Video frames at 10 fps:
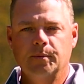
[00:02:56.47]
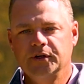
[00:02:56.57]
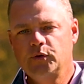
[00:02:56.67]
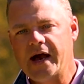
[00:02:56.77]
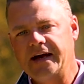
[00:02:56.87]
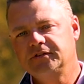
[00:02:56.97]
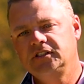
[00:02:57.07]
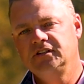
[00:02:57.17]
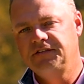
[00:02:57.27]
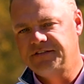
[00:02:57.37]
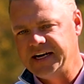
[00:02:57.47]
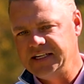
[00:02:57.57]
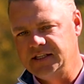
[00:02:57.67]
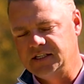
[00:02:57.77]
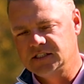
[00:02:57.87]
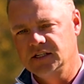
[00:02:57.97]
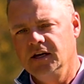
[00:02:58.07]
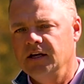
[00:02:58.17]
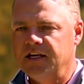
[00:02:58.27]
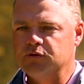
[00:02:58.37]
But you have to define this.
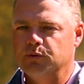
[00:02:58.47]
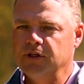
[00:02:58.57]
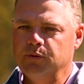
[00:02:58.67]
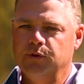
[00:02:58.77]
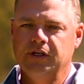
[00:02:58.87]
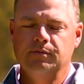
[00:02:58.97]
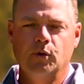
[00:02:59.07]
It's really, really